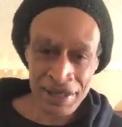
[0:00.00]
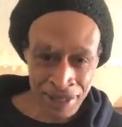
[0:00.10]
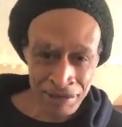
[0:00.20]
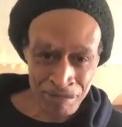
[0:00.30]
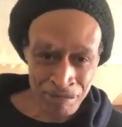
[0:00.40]

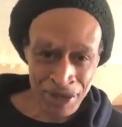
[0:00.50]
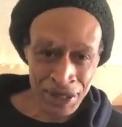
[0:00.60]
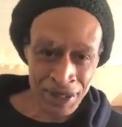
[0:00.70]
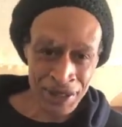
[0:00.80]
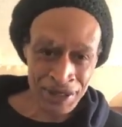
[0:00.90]
And
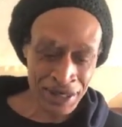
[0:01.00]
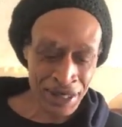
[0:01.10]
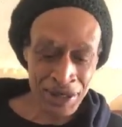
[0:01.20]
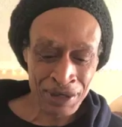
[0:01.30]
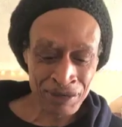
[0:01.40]
again, big
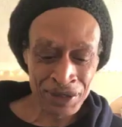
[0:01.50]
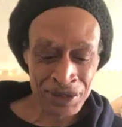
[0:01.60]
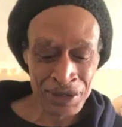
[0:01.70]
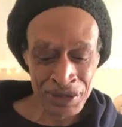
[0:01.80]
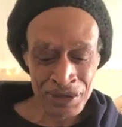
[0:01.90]
Thursday
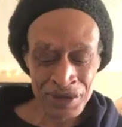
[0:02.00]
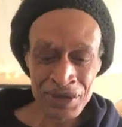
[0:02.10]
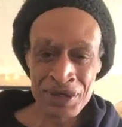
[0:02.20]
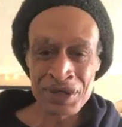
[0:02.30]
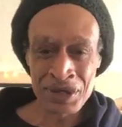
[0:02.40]

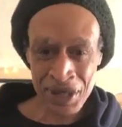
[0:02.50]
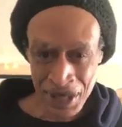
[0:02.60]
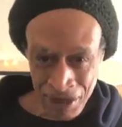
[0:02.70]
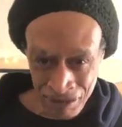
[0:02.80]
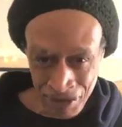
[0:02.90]
afternoon
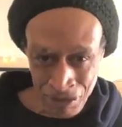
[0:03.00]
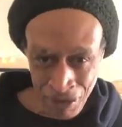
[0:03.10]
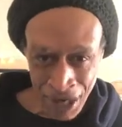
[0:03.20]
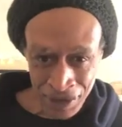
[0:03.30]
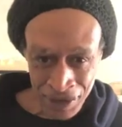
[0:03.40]
to
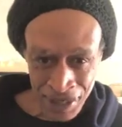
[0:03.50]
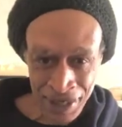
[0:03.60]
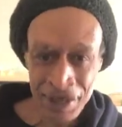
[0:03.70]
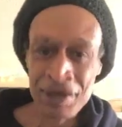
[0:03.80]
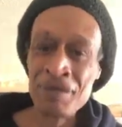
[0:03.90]

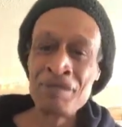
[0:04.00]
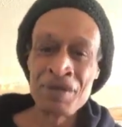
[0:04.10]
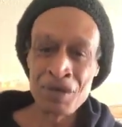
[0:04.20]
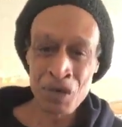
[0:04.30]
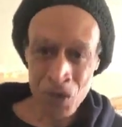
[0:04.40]
everyone.
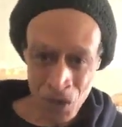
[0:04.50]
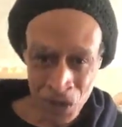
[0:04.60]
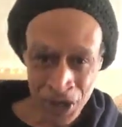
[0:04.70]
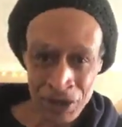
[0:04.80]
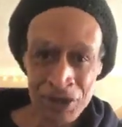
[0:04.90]

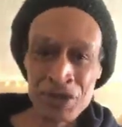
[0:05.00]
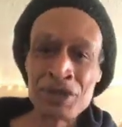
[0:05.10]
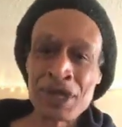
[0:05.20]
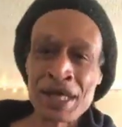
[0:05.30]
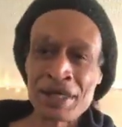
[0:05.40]
All
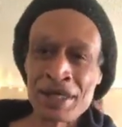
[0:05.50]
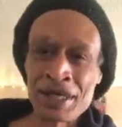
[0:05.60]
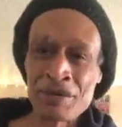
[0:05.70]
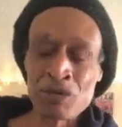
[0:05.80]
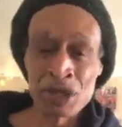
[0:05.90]
those who's
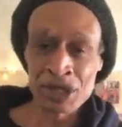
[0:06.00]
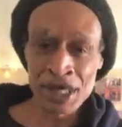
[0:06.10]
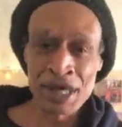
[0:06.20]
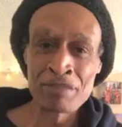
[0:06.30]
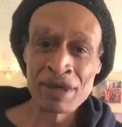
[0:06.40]
out there, I
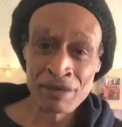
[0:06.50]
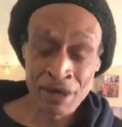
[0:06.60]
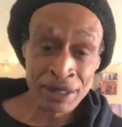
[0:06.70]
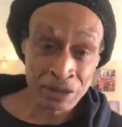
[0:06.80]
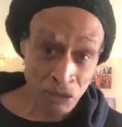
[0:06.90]
want to say a
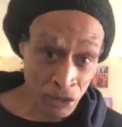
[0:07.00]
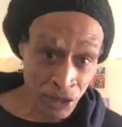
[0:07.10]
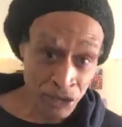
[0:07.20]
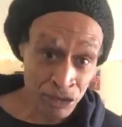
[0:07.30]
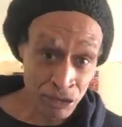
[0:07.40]
big
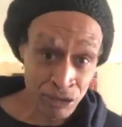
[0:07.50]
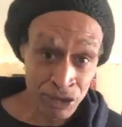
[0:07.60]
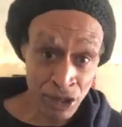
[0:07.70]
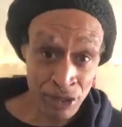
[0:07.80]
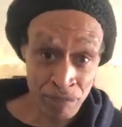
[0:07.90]
thanks to all those
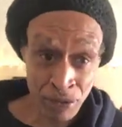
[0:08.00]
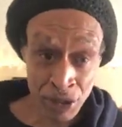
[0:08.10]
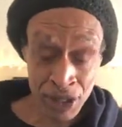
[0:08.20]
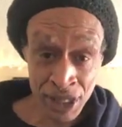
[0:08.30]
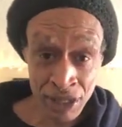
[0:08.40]
who's
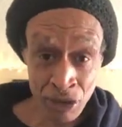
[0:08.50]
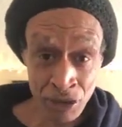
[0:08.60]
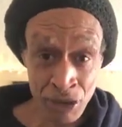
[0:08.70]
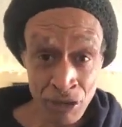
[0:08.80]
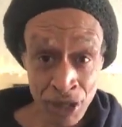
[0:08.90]
put the
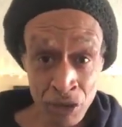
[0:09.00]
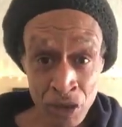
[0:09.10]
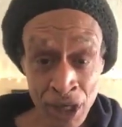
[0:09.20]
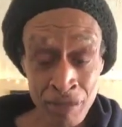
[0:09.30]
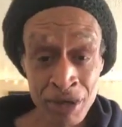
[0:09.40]
needle on the
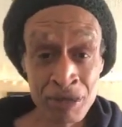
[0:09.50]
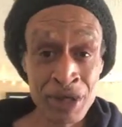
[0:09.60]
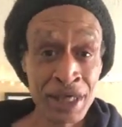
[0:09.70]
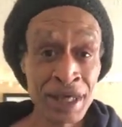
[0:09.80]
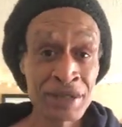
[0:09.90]
record a
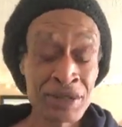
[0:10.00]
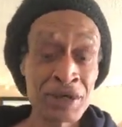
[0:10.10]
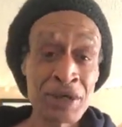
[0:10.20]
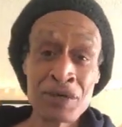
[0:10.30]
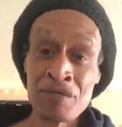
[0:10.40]
couple of
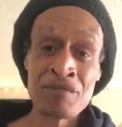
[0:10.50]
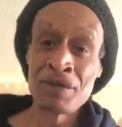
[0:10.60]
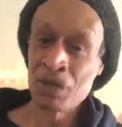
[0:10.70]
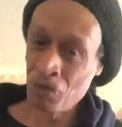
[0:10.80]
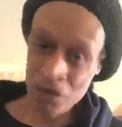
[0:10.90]
weekends ago.
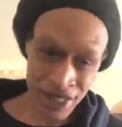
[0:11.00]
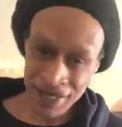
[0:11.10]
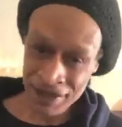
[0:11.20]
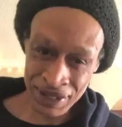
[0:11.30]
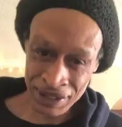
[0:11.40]

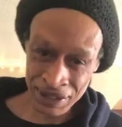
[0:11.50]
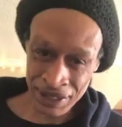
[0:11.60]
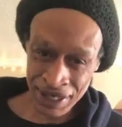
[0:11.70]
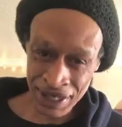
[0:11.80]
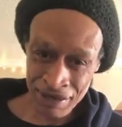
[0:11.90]
Wicked
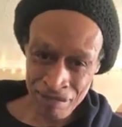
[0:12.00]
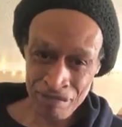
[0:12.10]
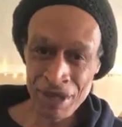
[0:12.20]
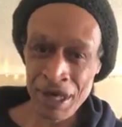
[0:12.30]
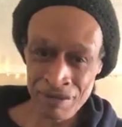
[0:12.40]
session
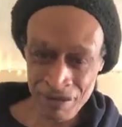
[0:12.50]
again.